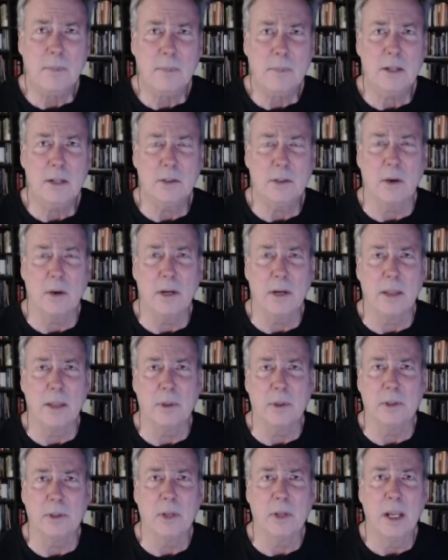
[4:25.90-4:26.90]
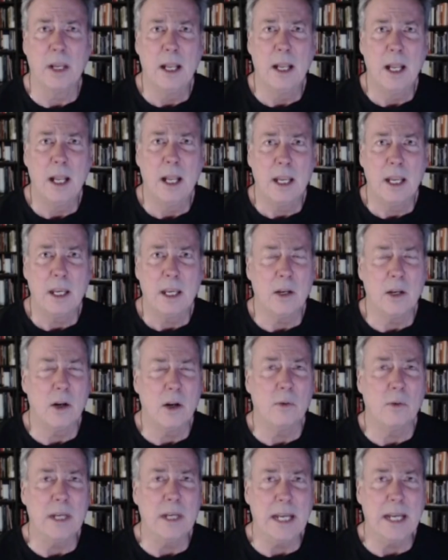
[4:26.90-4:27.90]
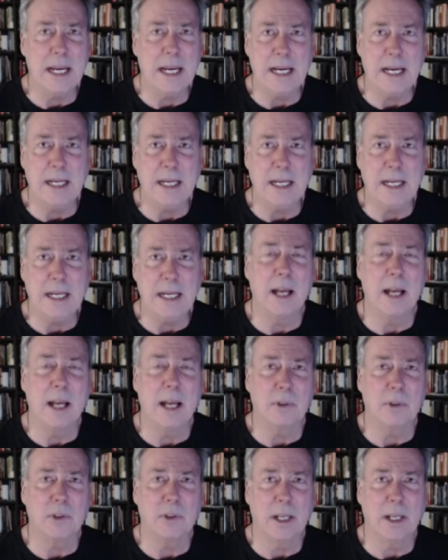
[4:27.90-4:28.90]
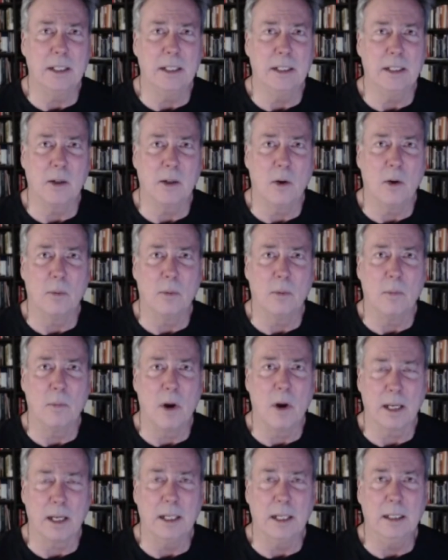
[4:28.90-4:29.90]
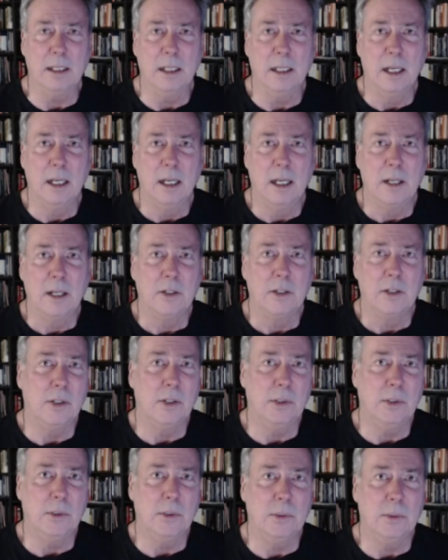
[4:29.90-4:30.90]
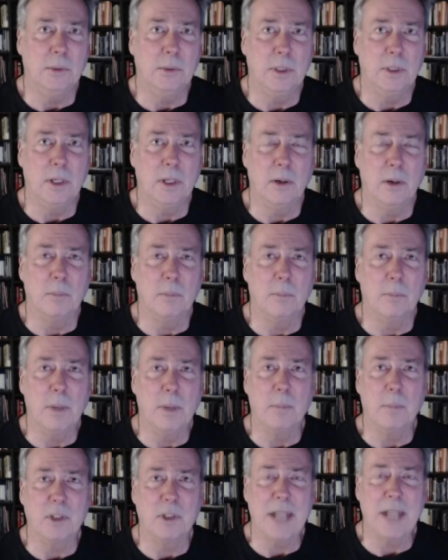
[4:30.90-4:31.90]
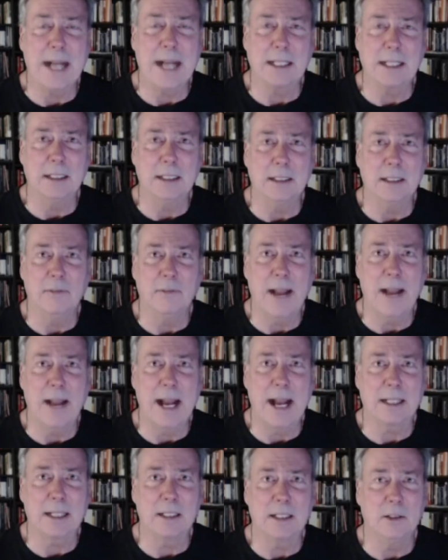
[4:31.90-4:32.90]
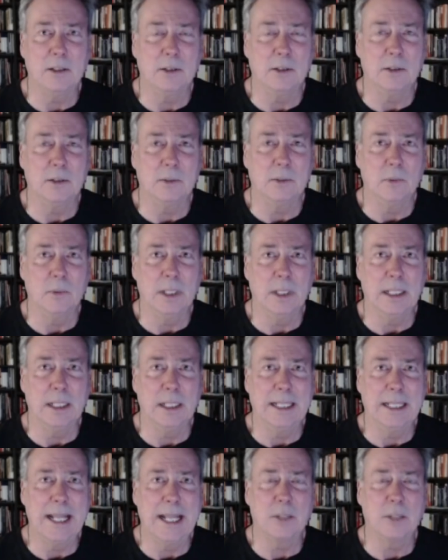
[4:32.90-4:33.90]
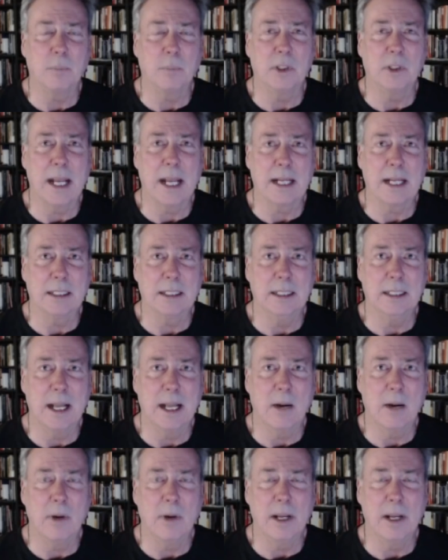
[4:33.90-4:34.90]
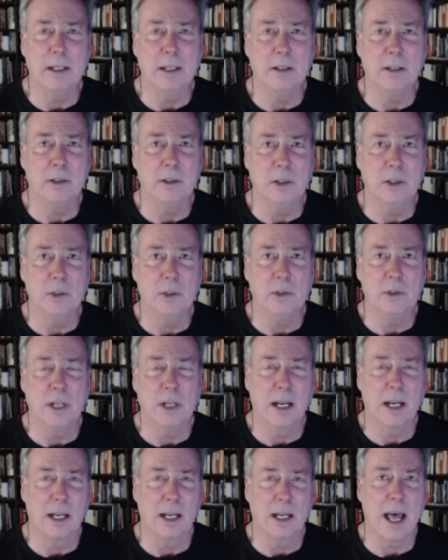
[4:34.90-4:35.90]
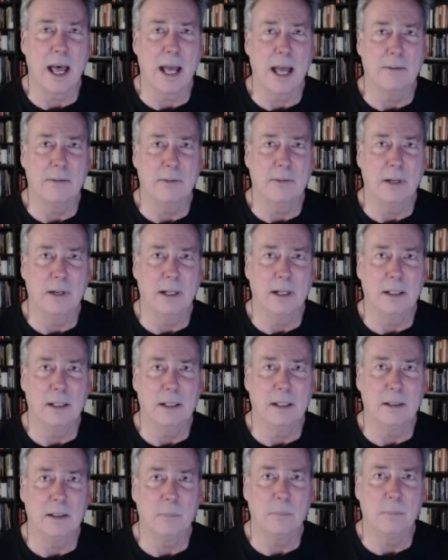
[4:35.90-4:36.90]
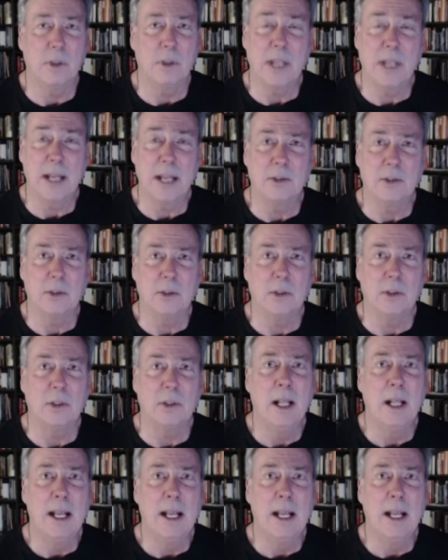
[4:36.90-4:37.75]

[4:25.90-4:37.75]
So in other words, you don't need 100% in the gold market to, you know, be protected. In fact, you're really less protected in that way, and you're losing a lot of potential